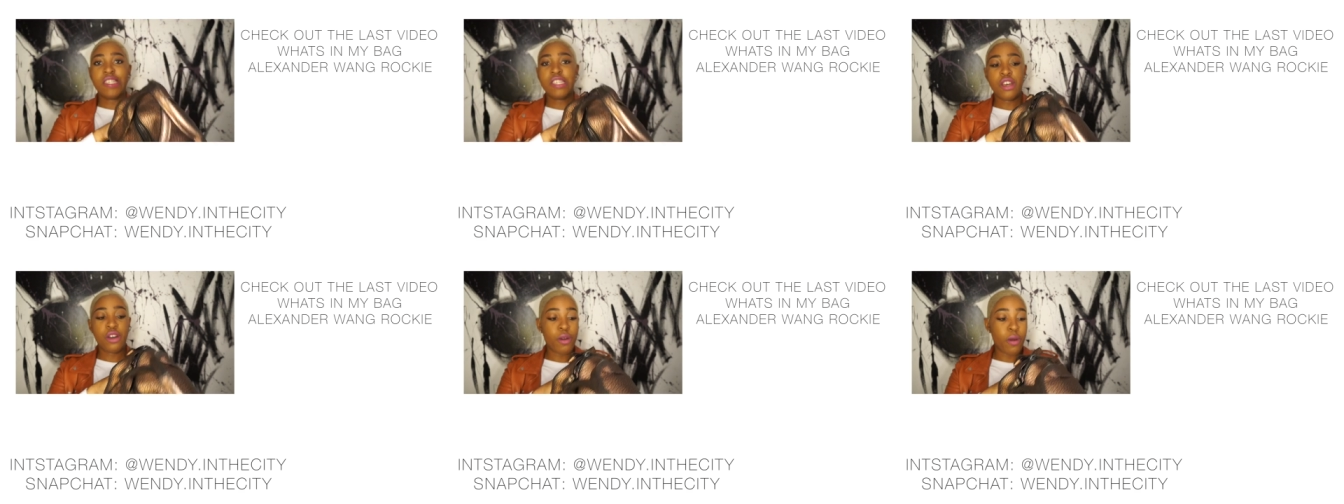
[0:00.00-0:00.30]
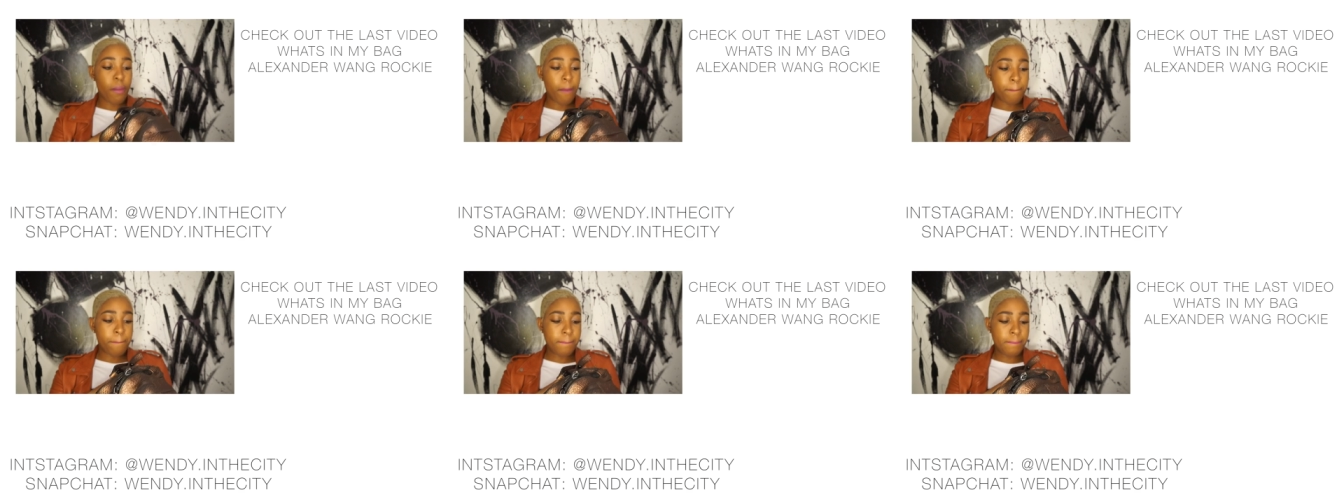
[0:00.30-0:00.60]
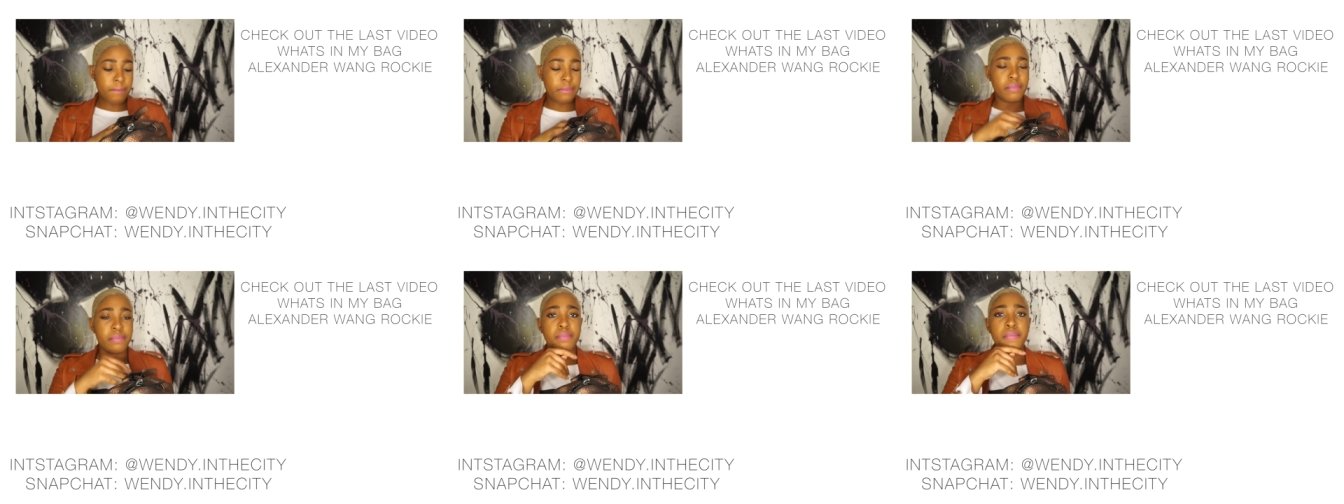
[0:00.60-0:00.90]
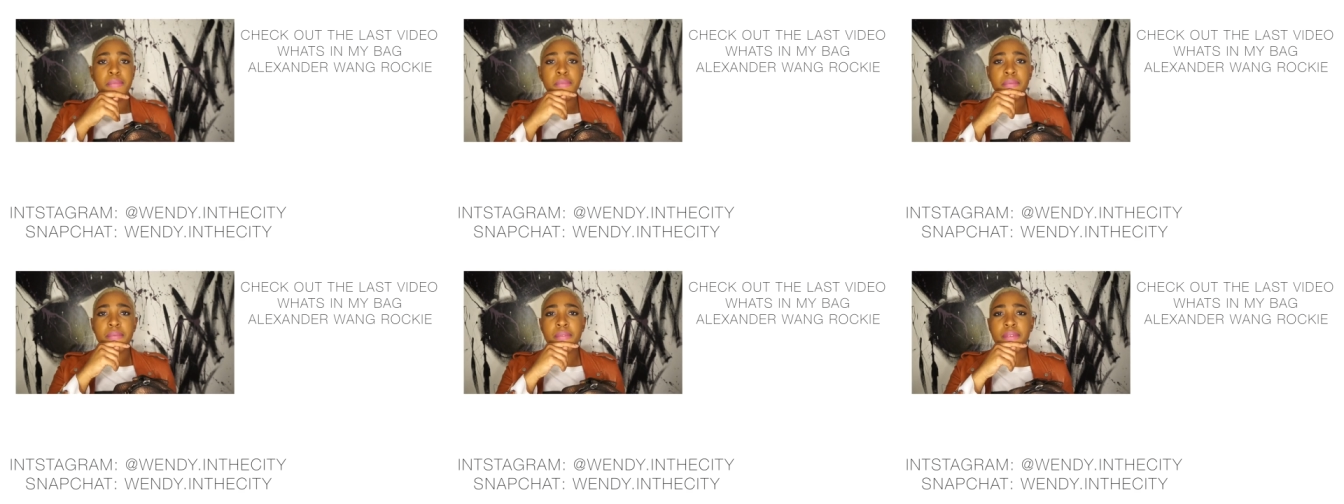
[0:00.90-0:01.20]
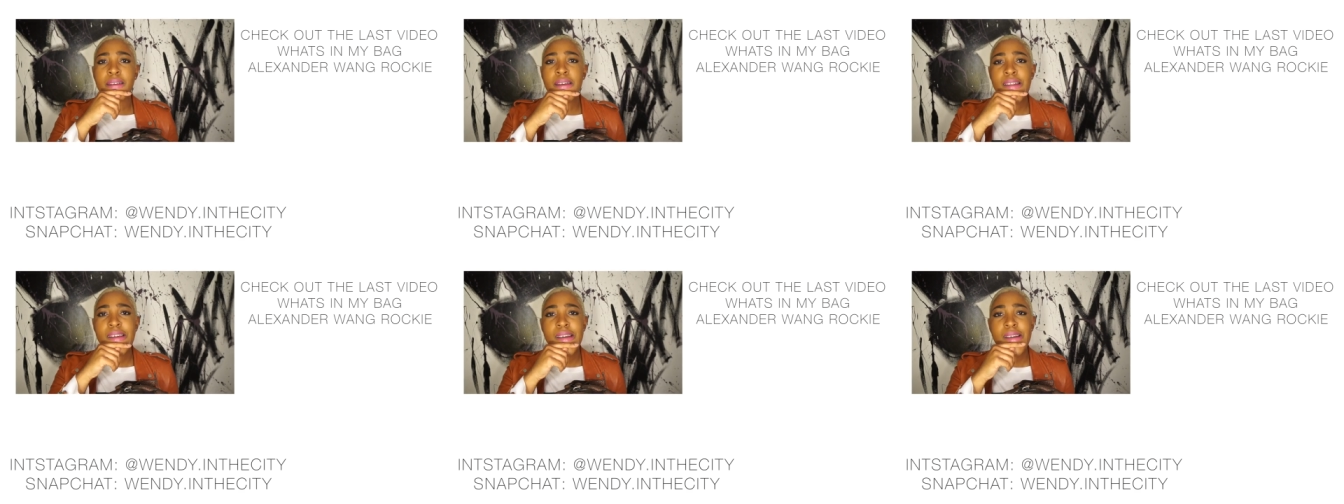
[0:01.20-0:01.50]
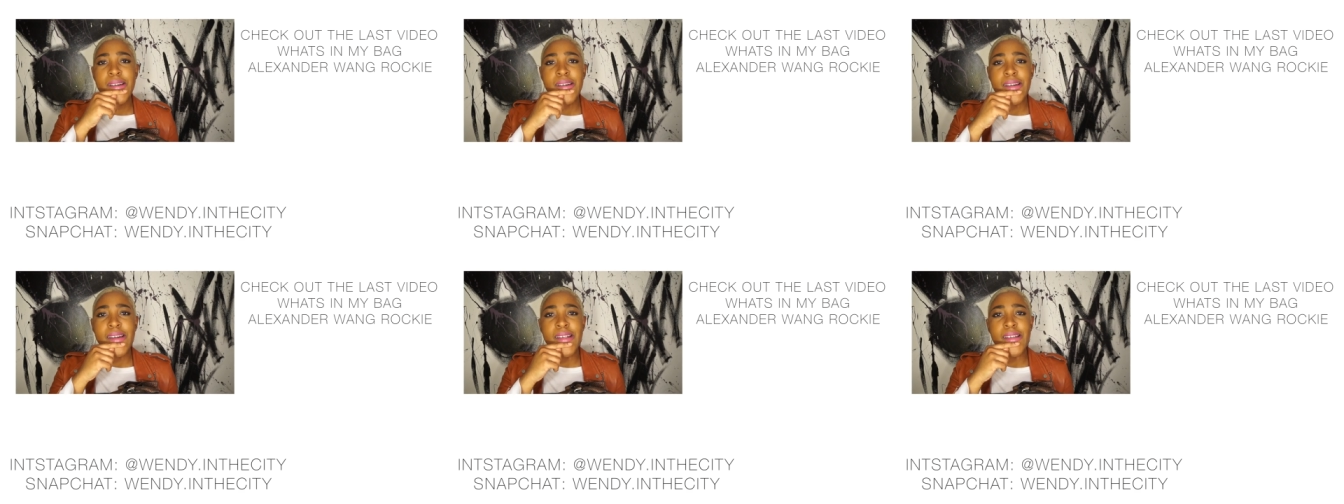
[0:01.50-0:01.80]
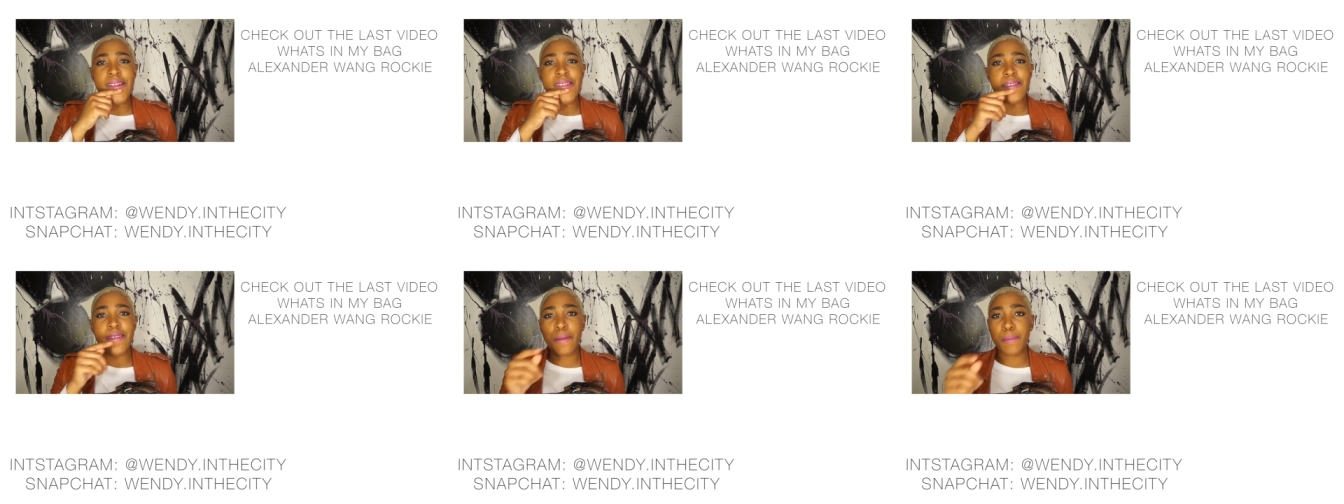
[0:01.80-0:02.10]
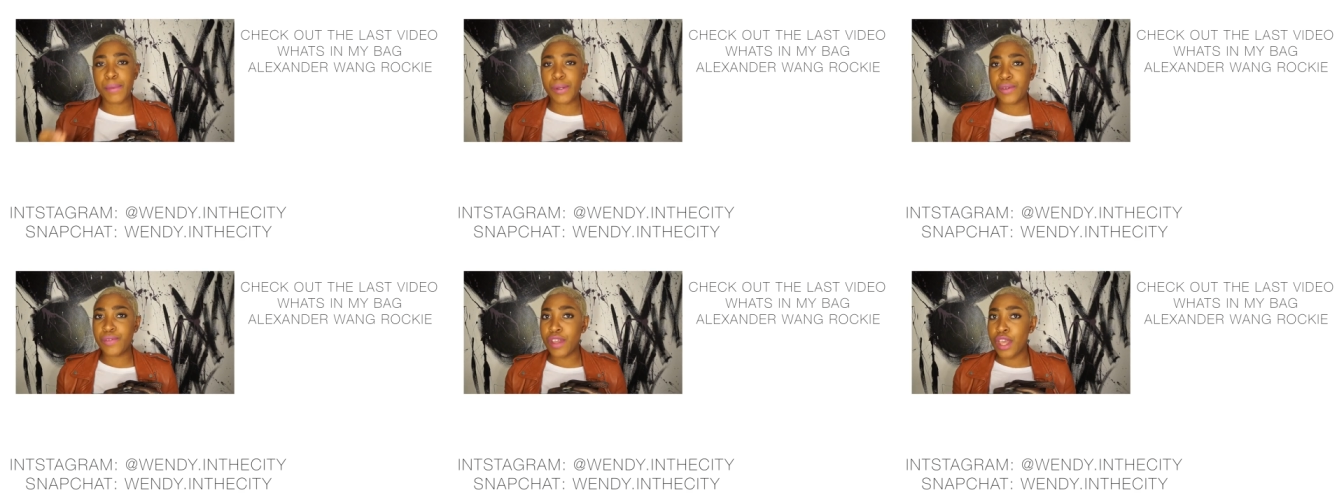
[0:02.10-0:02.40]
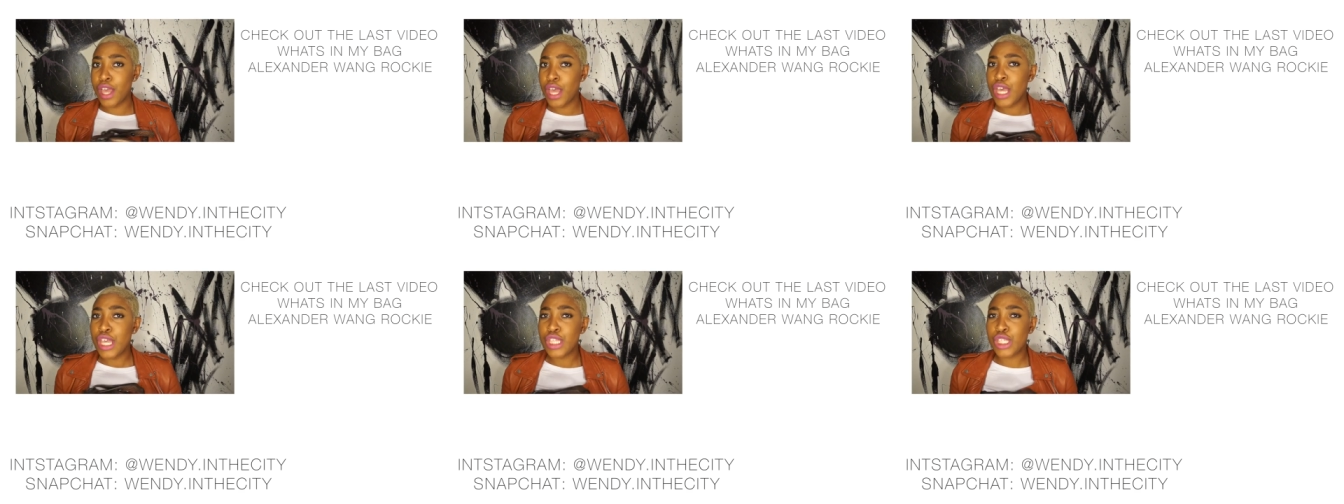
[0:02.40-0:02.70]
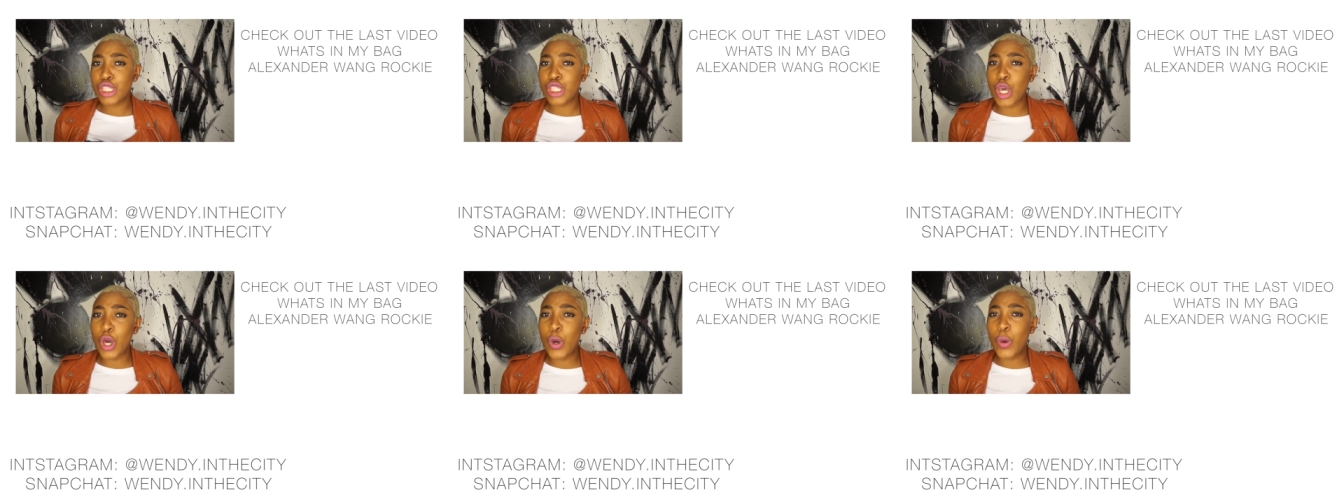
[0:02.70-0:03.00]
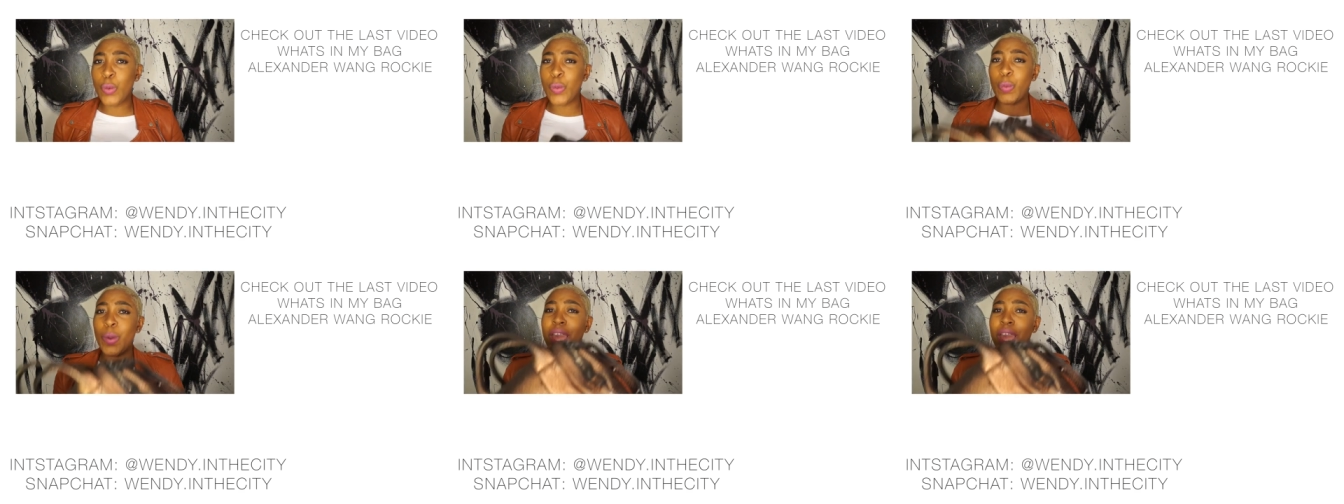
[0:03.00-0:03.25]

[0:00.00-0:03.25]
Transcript: so kind of got a holistic move. So